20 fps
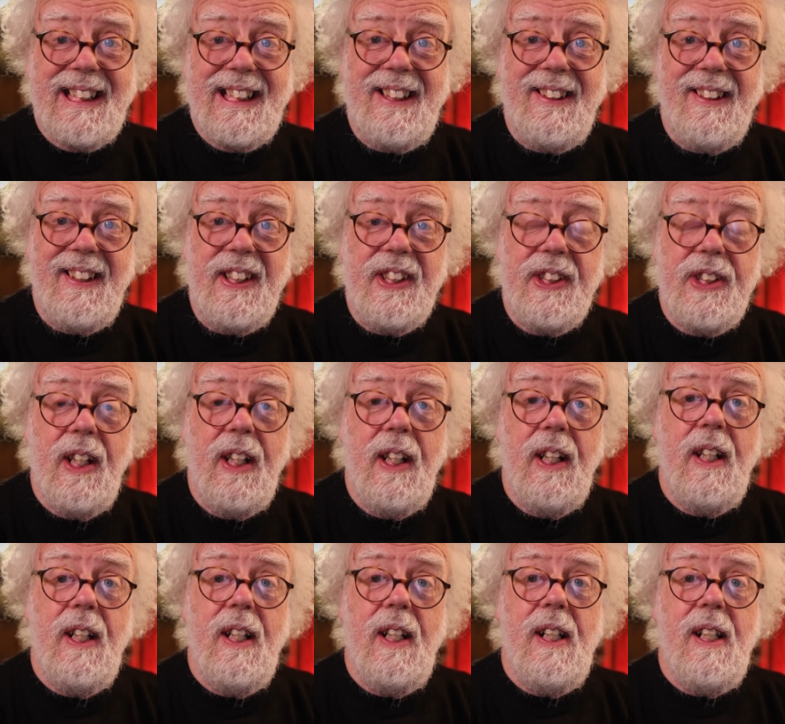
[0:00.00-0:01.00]
series
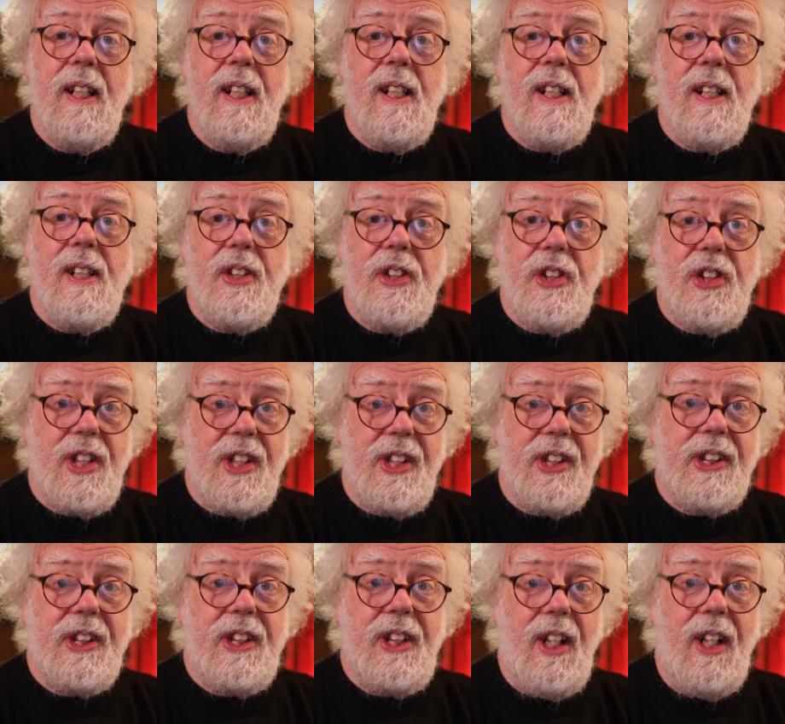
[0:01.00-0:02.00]

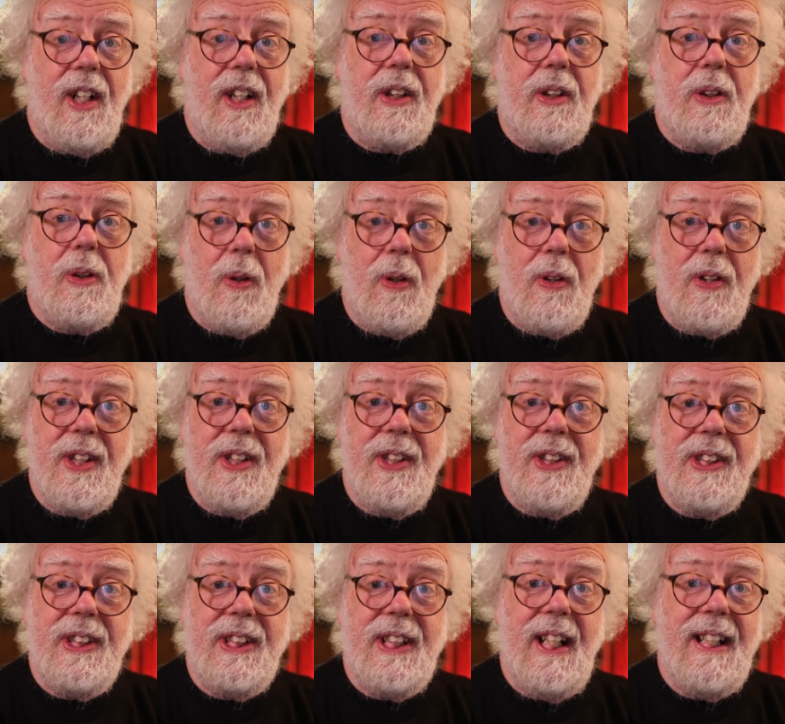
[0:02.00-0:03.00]
just cut
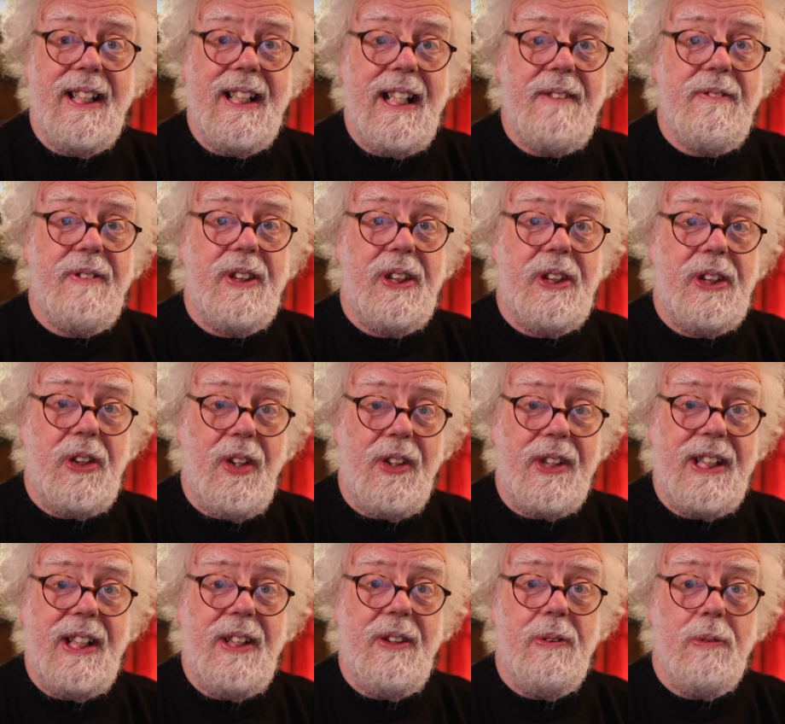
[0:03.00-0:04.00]
corners, and they've got it